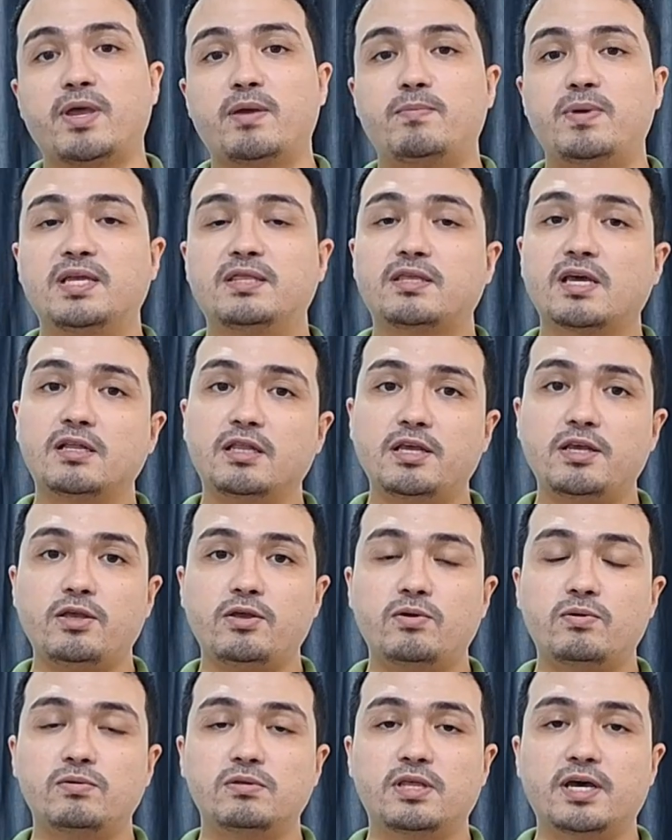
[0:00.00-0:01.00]
may be telling
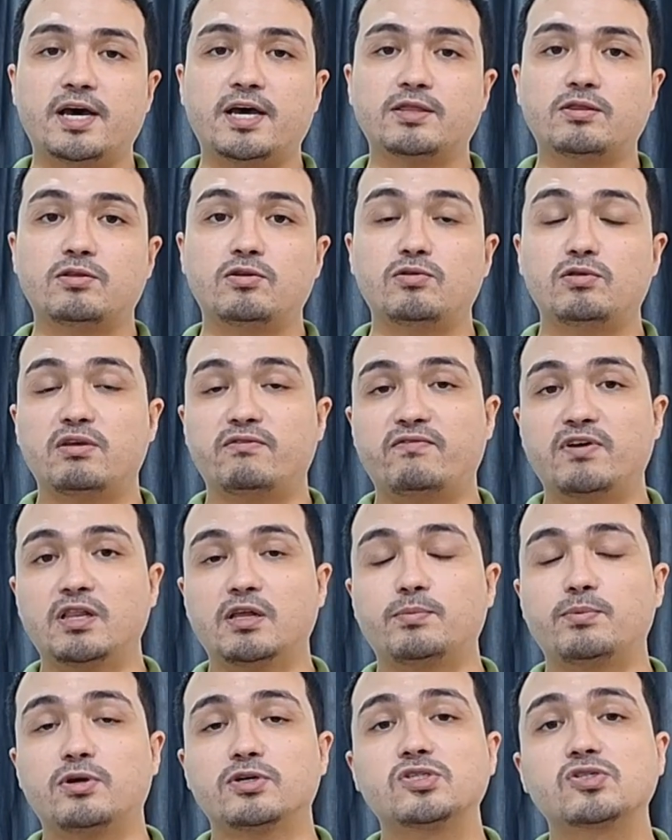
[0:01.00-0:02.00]
you that you
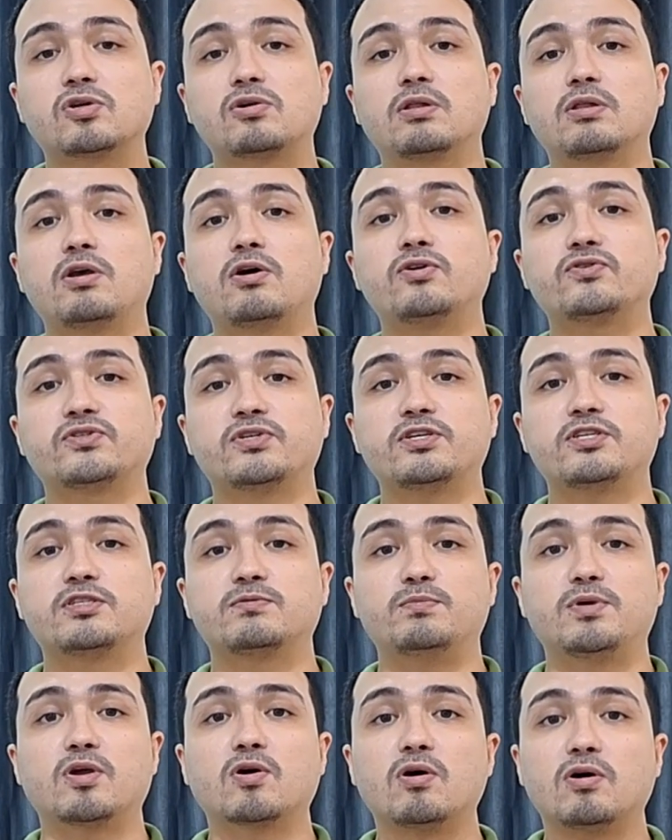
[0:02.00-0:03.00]
develop your
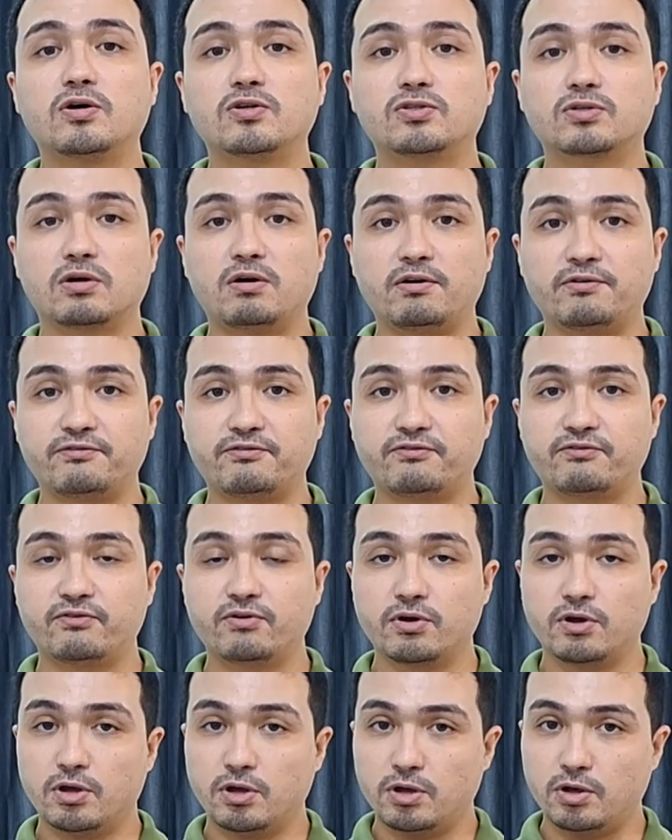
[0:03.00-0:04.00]
scoliosis because of
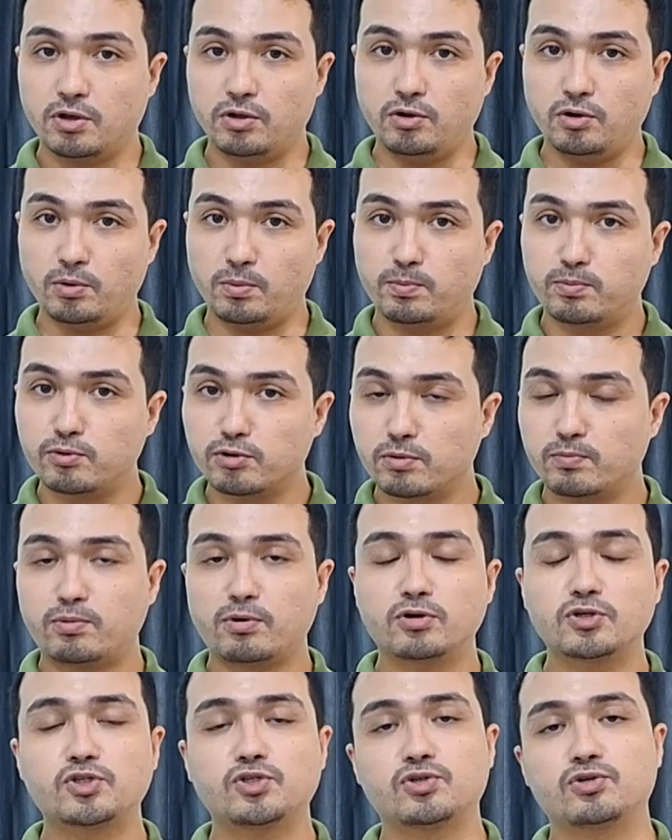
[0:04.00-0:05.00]
your poor
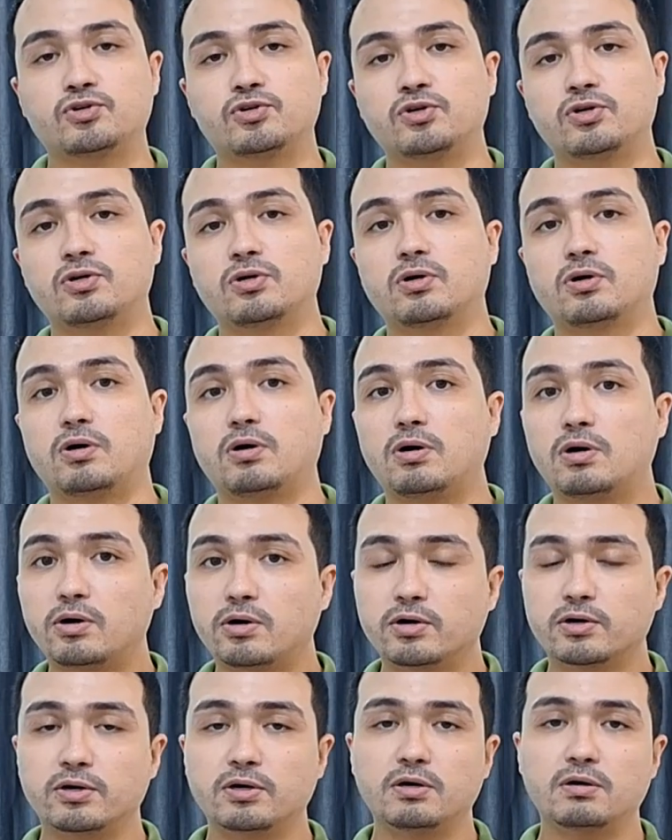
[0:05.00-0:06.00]
posture
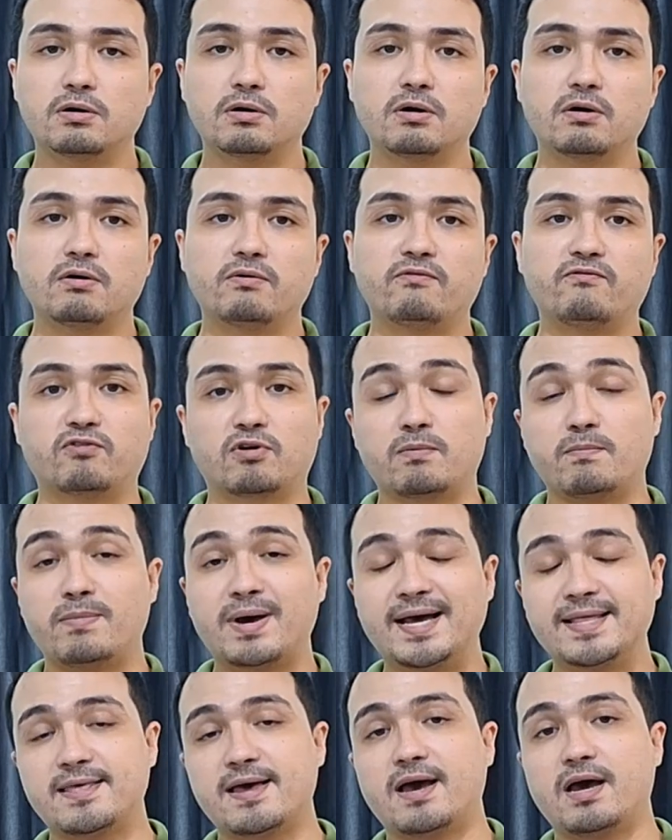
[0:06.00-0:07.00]
or from
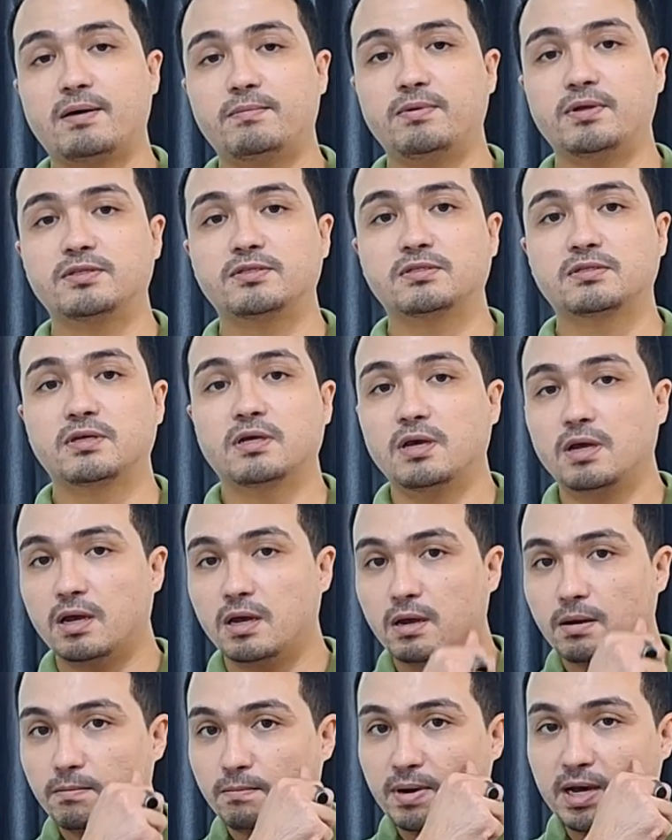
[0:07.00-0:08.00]
bad habits.
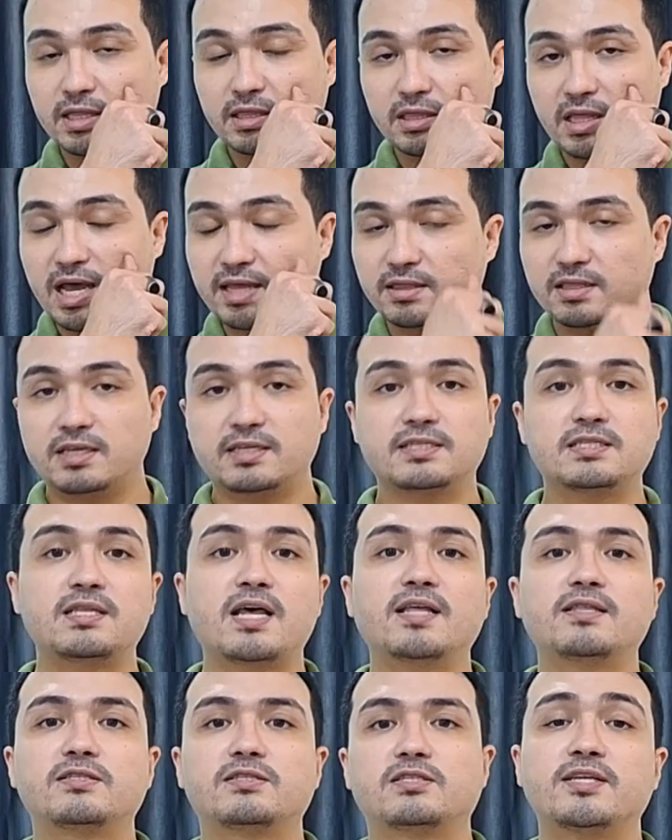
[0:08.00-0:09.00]
But that is
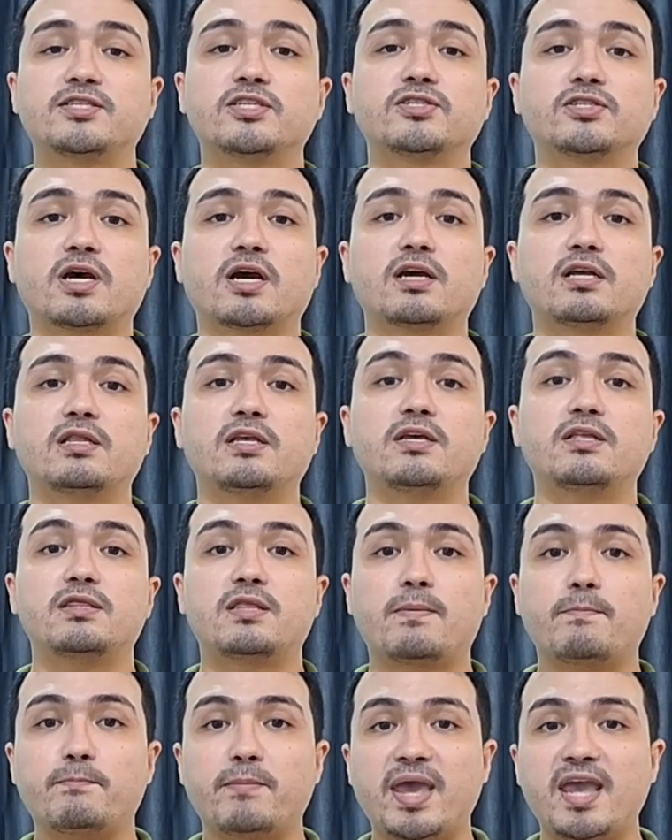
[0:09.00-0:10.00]
not necessarily
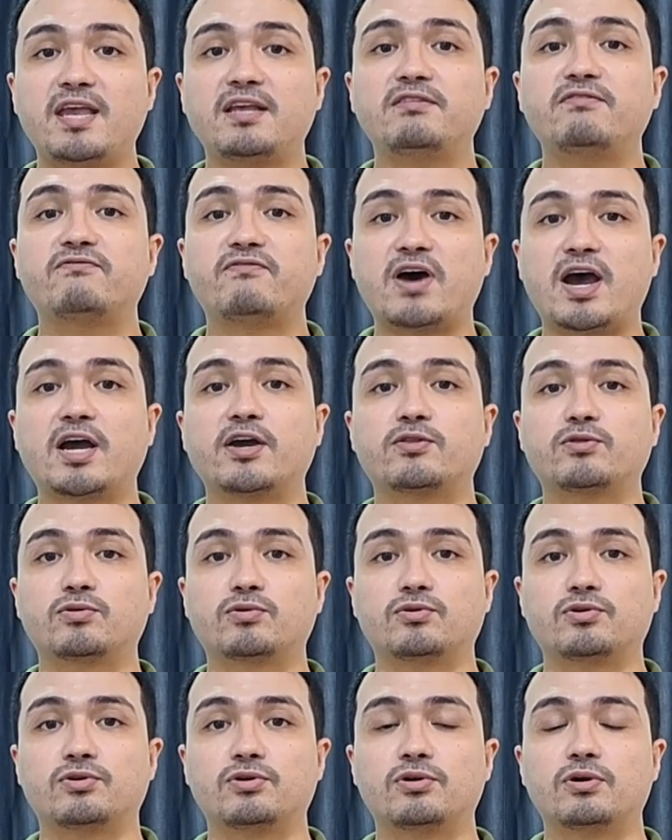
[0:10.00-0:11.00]
the main
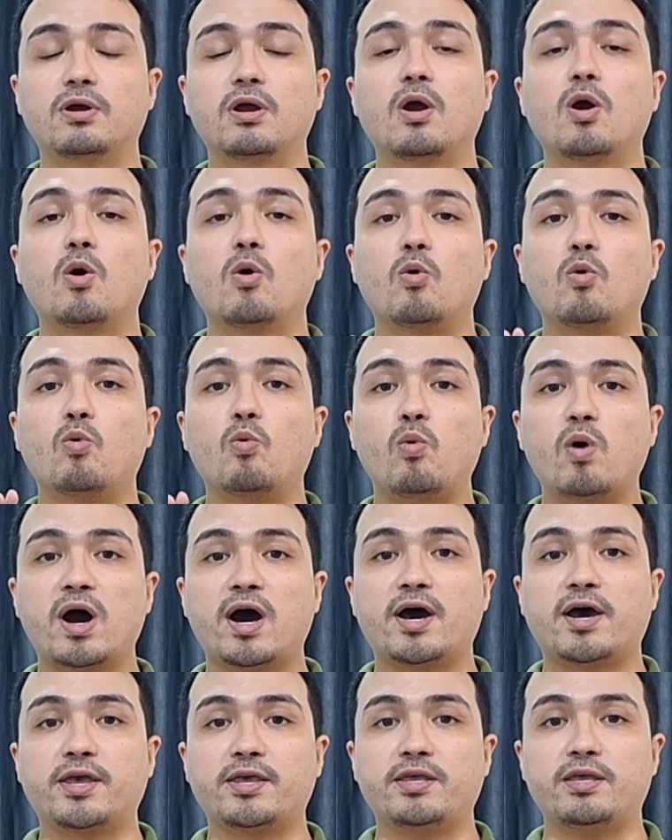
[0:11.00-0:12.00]
factor
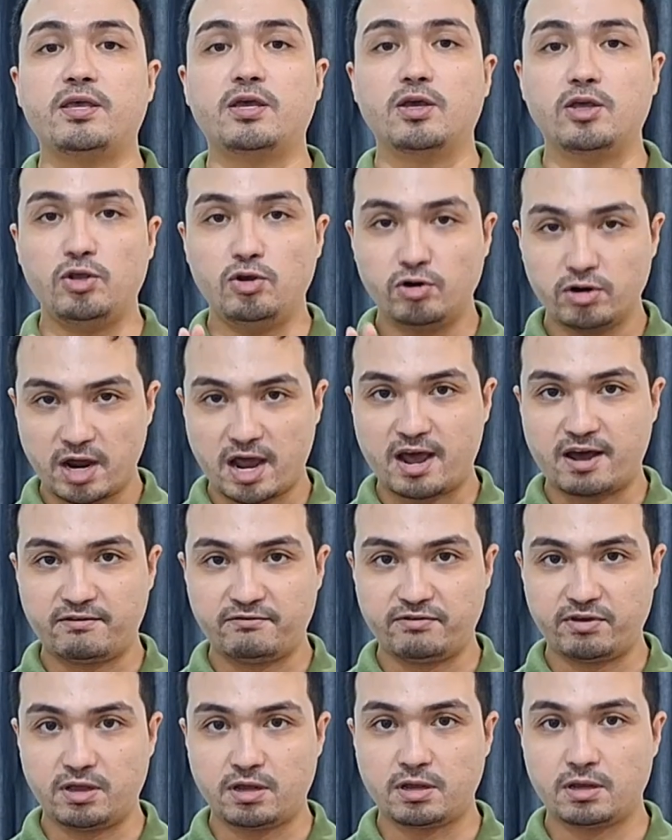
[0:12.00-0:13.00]
why you're
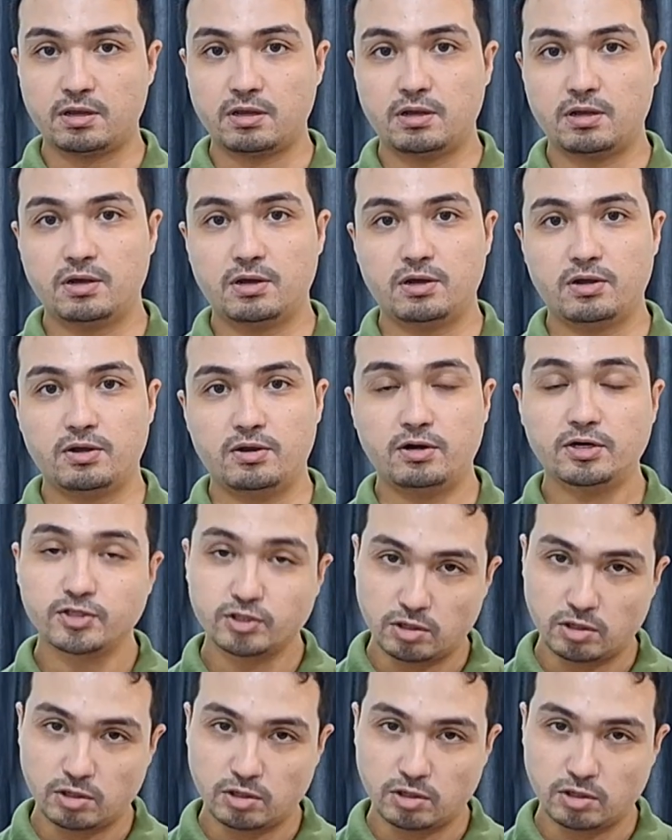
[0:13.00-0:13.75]
having your